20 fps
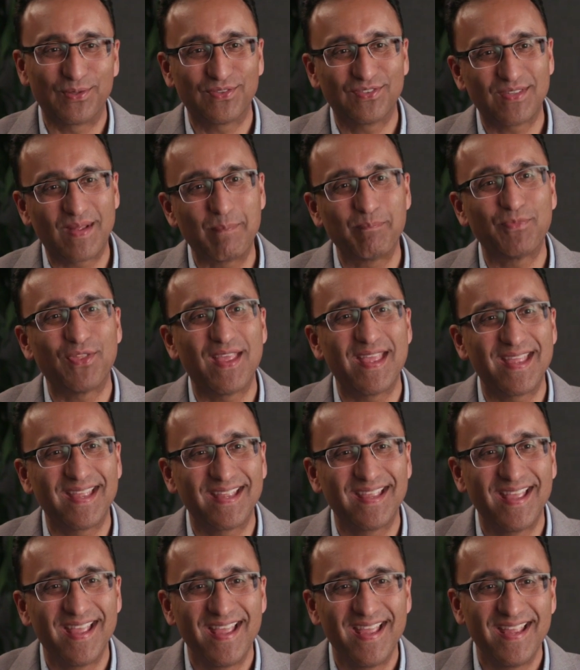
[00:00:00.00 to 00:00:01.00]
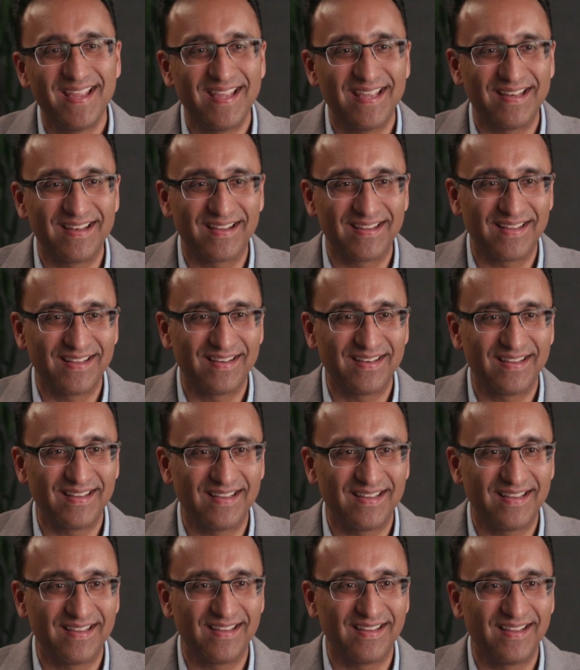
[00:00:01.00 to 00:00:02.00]
or something in a, in
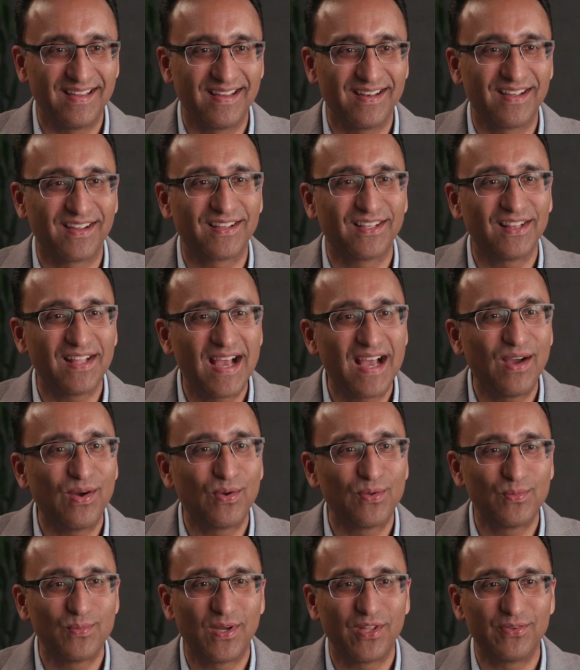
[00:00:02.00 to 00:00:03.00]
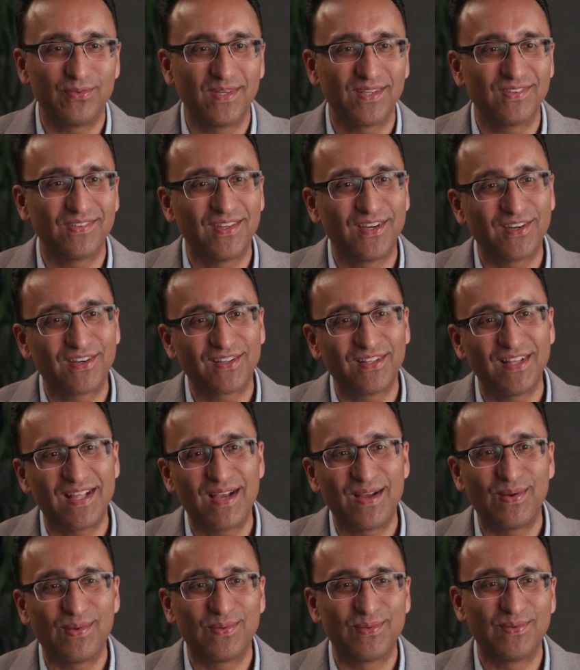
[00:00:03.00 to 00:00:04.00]
a, in a cloud, whether it's their
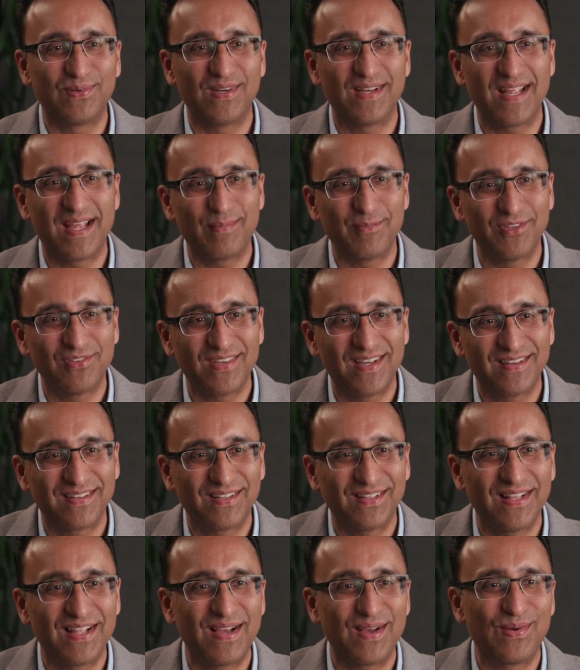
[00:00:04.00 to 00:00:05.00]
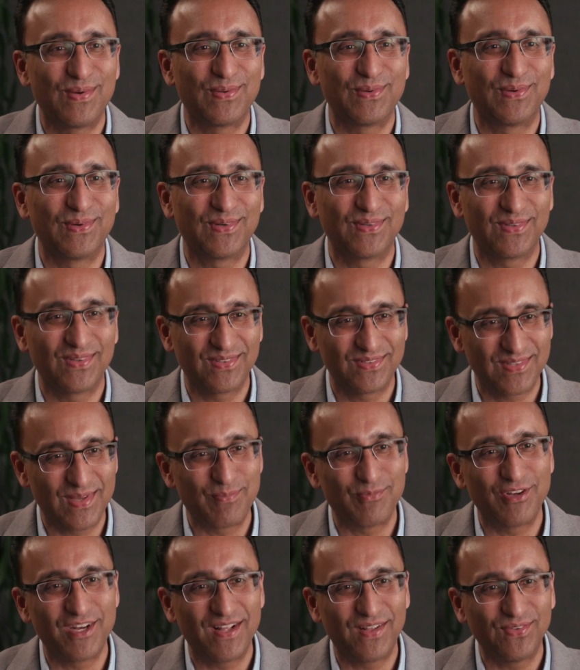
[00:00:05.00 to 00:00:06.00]
cloud or an Amazon cloud or
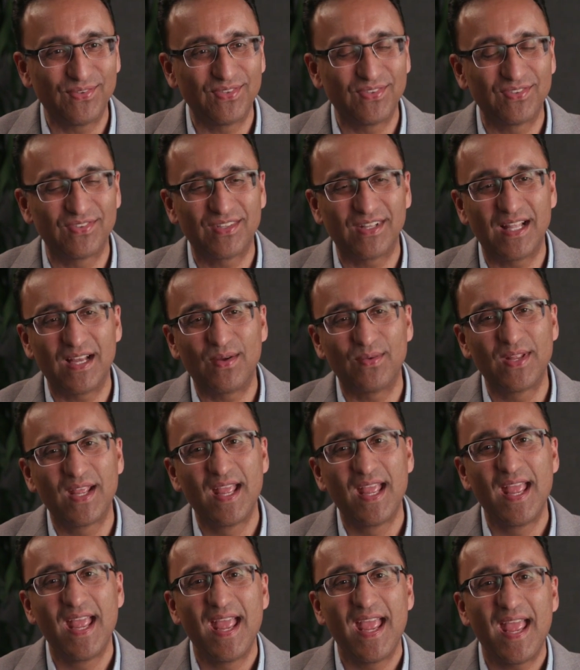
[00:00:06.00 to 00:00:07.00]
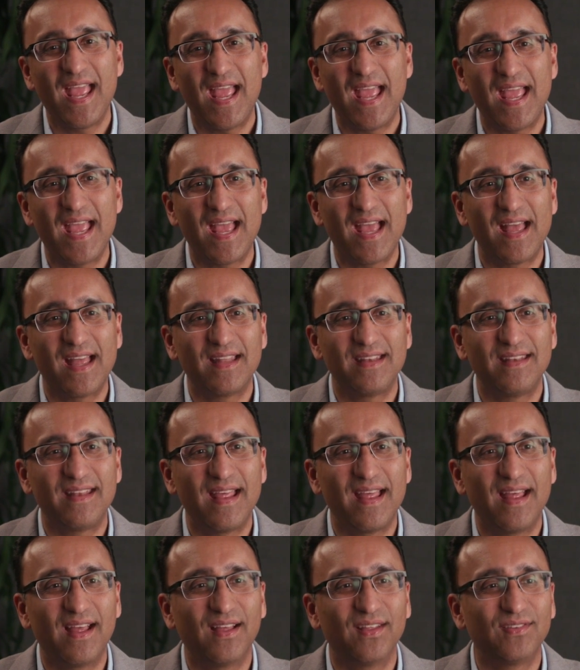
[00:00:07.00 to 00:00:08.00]
someone else's cloud. And
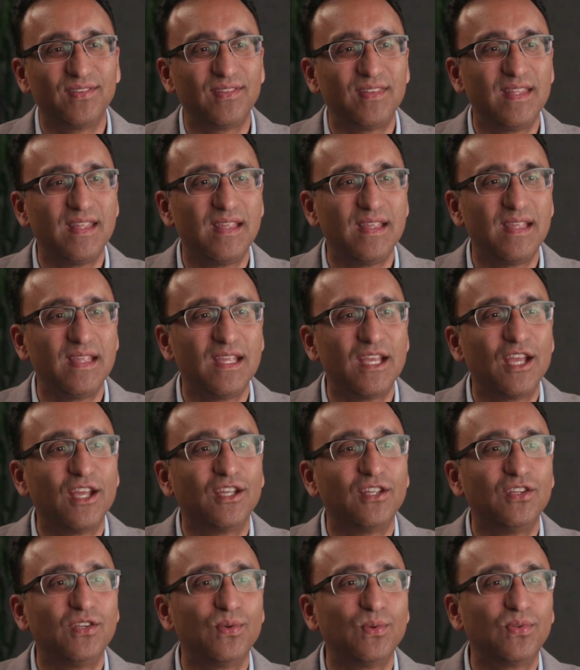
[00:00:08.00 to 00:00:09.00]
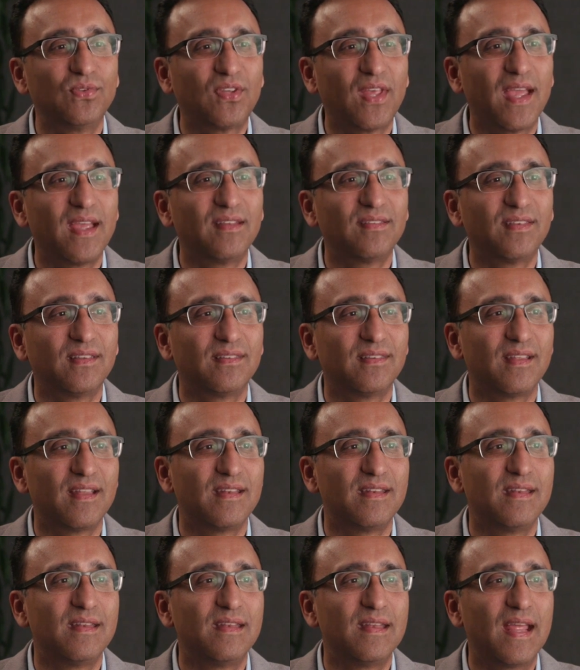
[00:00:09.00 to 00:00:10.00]
as the use cases
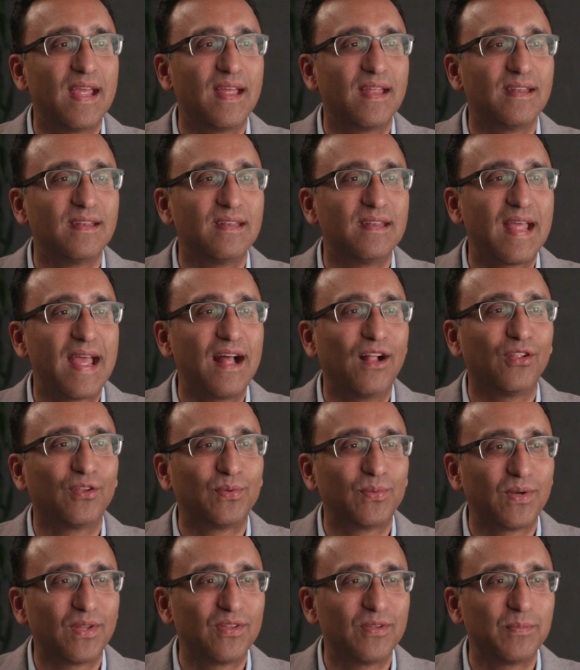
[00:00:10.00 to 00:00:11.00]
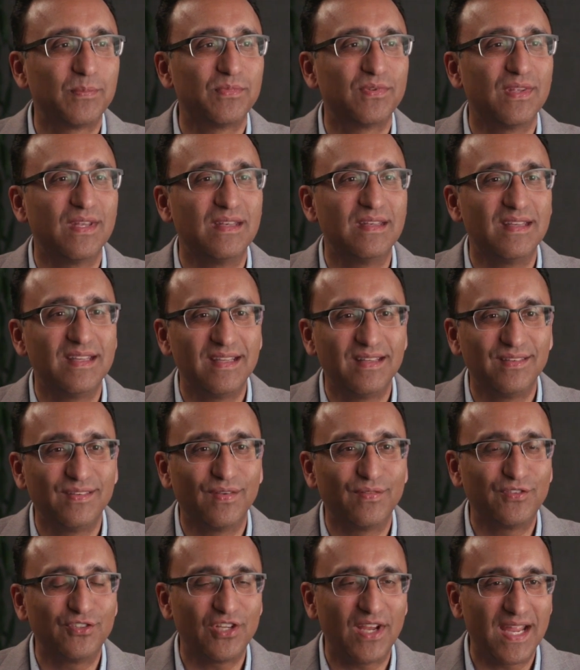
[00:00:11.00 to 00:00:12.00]
and, and algorithms and needs
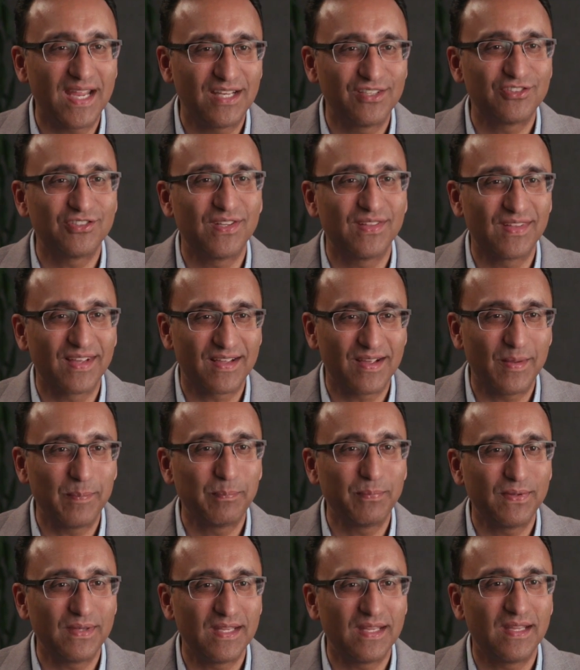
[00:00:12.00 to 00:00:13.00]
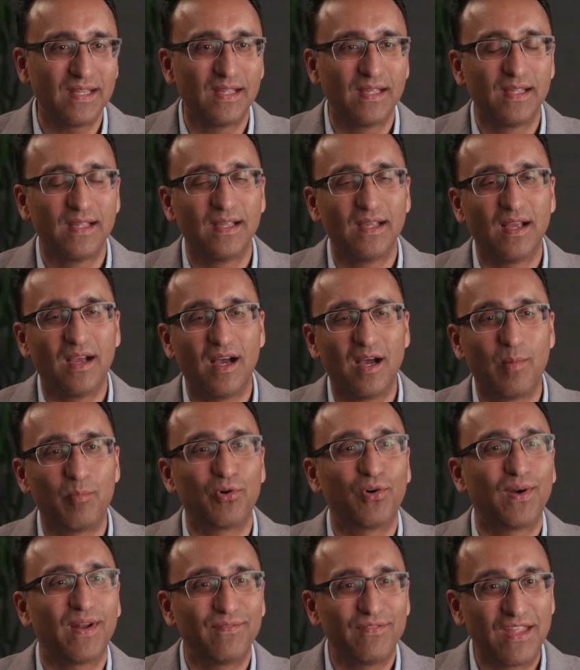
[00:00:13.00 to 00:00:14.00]
have changed in the company, um,
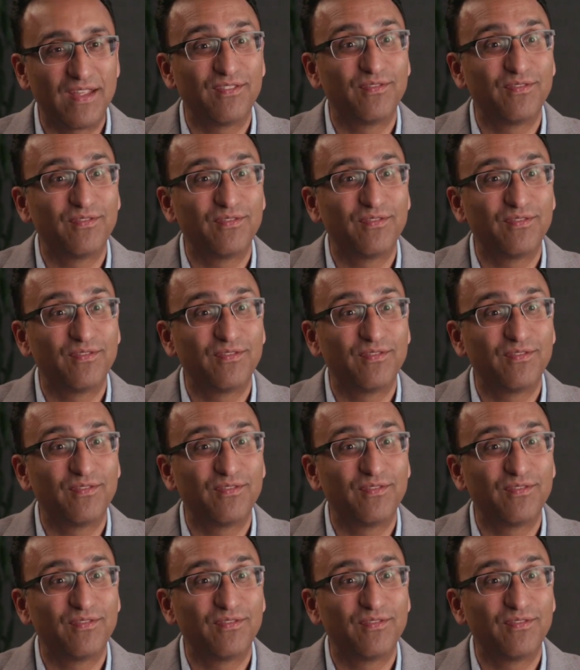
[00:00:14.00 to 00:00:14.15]
or